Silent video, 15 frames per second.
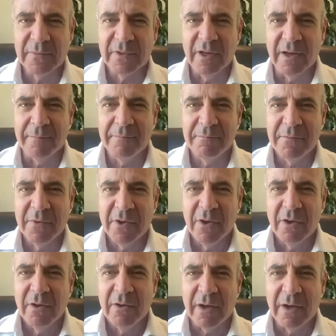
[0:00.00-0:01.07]

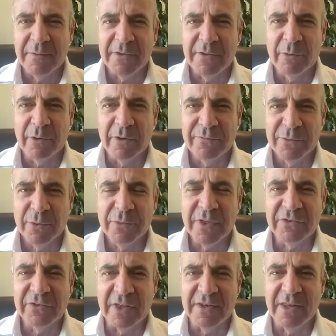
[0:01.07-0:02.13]
there were a few
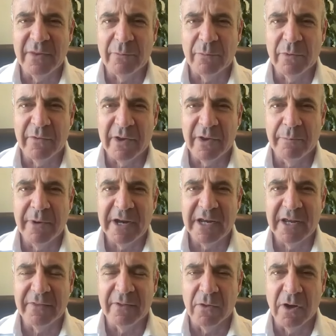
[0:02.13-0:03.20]
things they did that were, they were
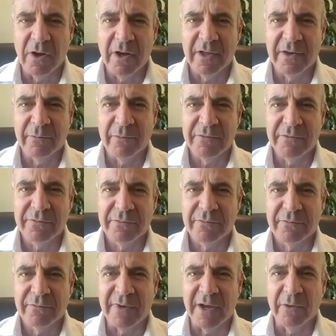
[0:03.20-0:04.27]
breaking the law, and we've
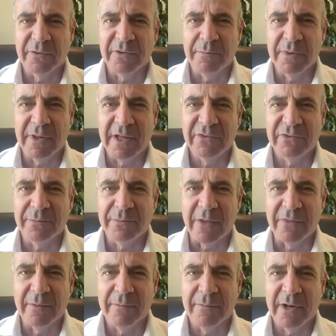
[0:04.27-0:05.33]
filed complaints
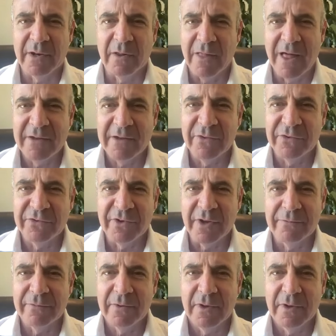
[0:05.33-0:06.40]
about them, but a lot of the
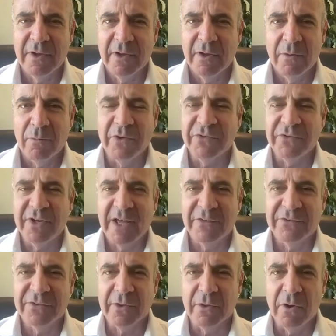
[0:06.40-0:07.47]
stuff wasn't
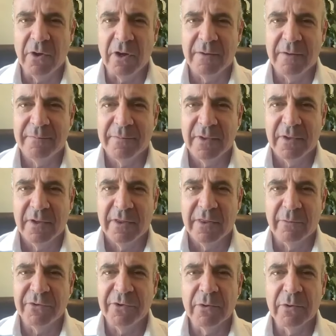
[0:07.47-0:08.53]
against the law.
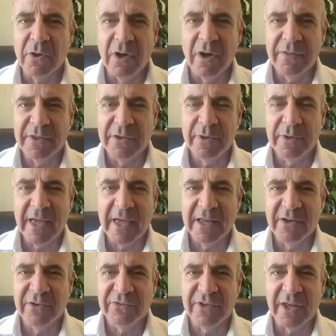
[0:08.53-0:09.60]
There was no law in the
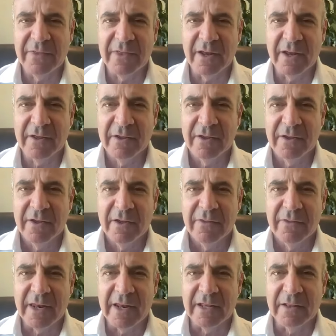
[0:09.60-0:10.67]
UK to say that
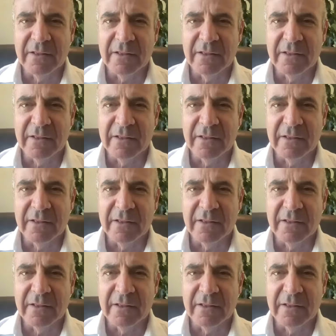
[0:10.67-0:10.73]
a